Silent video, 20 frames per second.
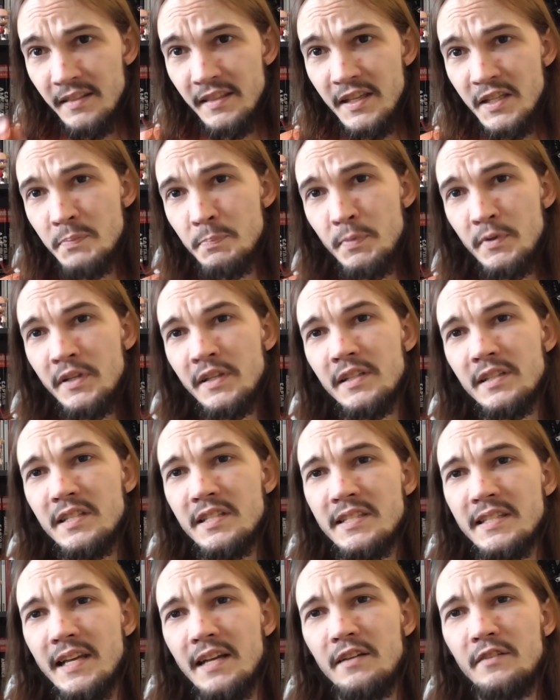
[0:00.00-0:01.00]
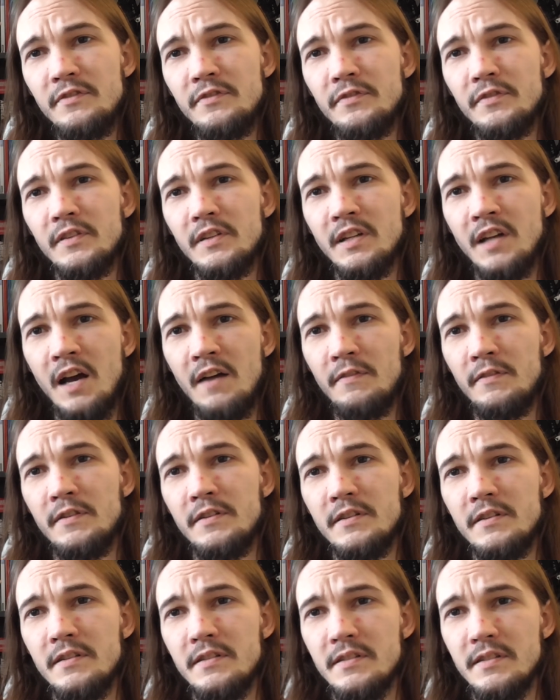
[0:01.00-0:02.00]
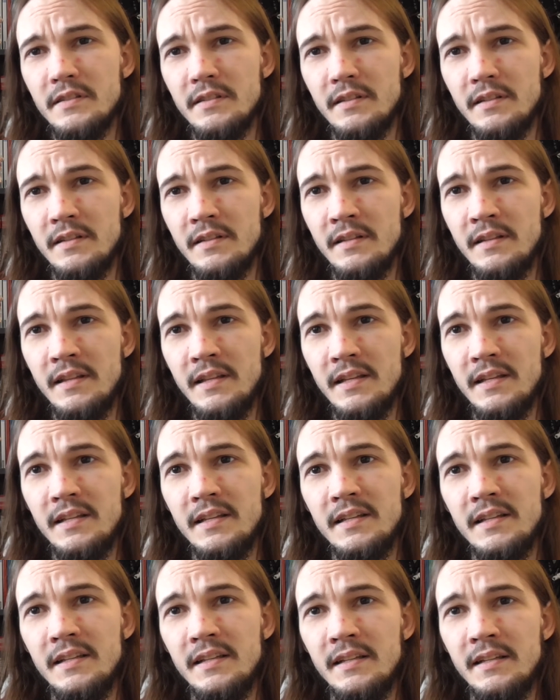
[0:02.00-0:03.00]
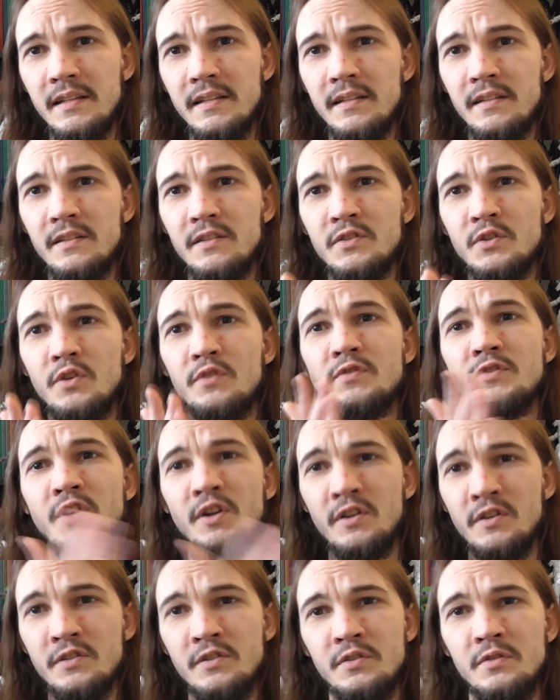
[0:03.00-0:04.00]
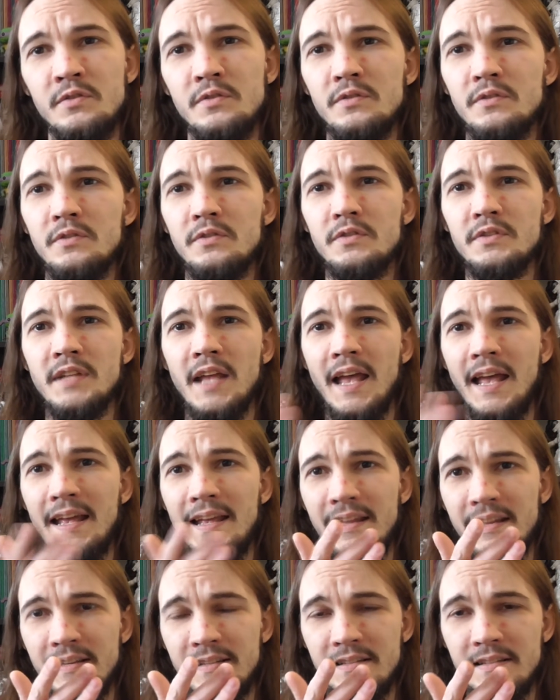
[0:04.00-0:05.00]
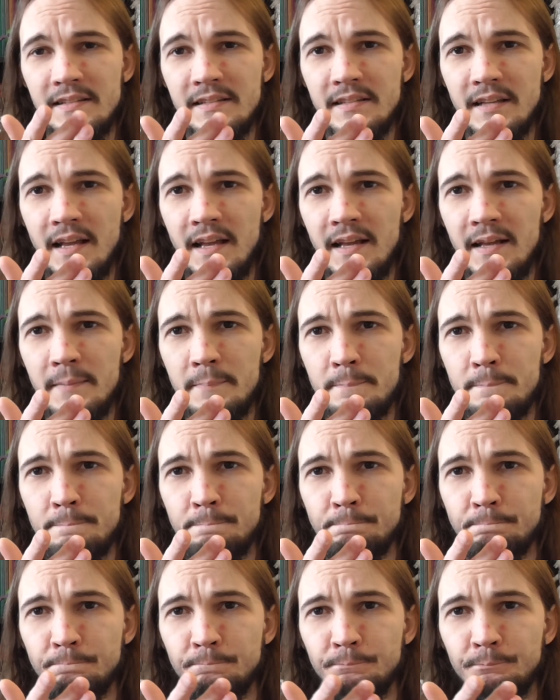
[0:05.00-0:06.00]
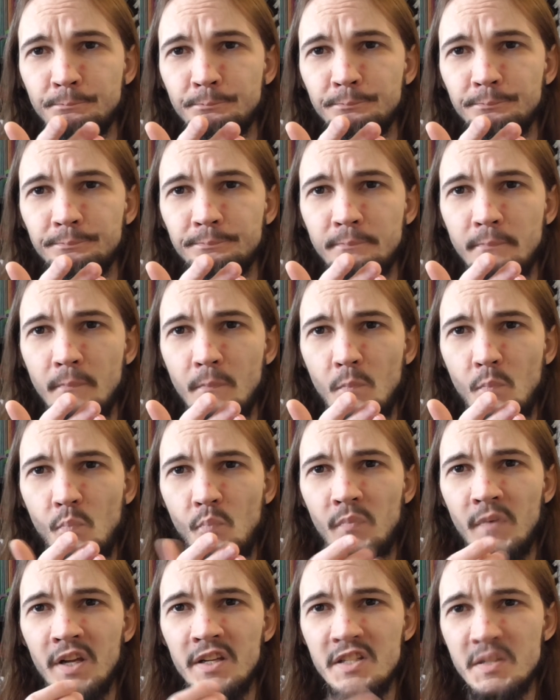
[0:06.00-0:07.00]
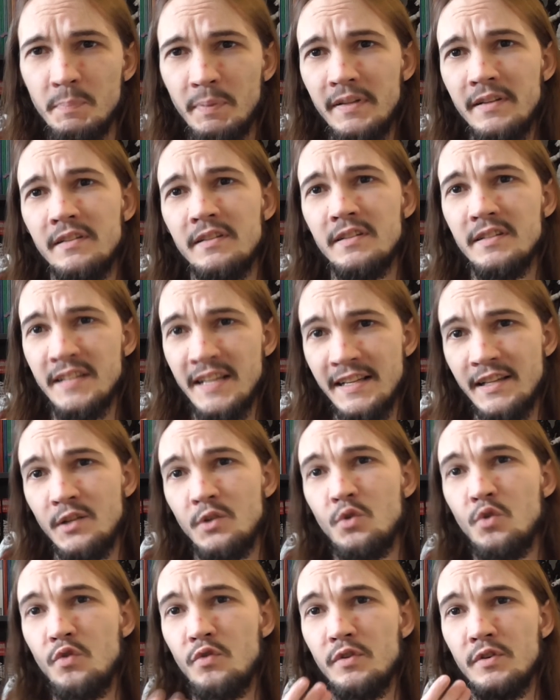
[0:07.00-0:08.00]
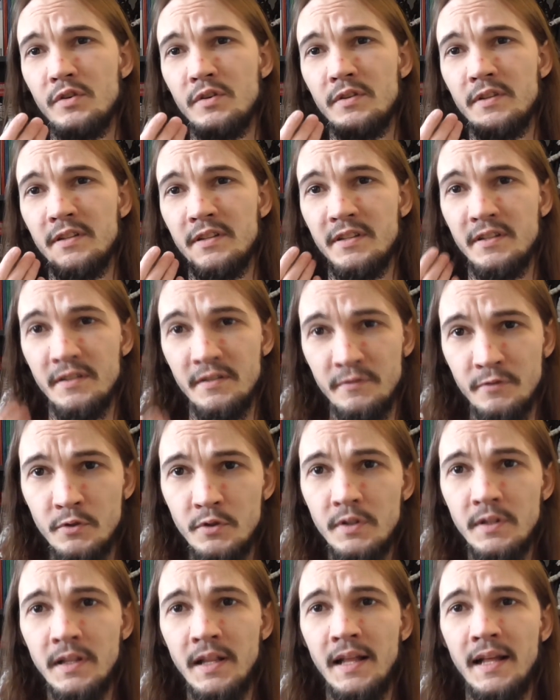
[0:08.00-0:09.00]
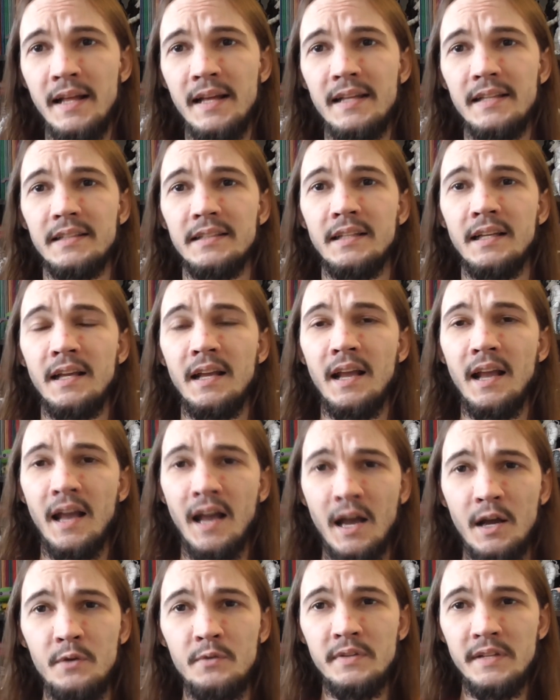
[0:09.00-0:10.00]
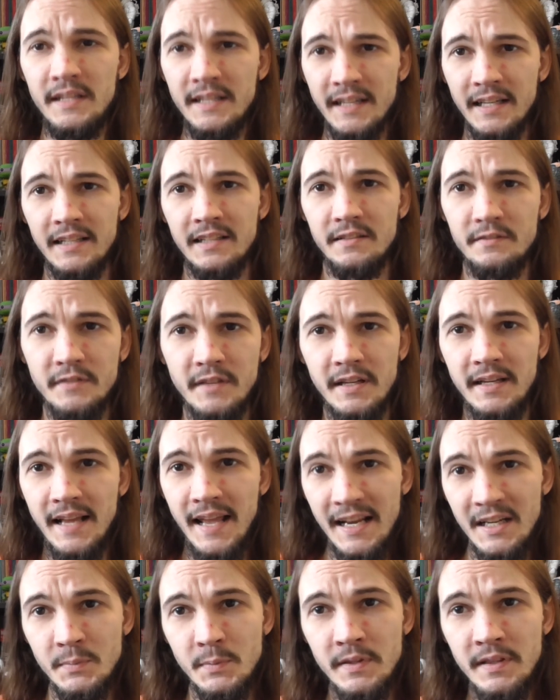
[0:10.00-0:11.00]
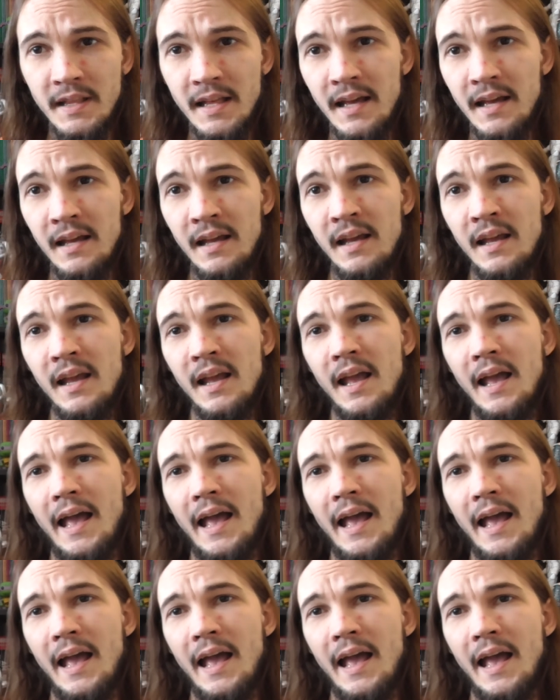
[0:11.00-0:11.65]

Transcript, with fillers: This book itself covers the sort of Turtles and um, Splinter taking over the Foot Clan, how they kind of connect with that.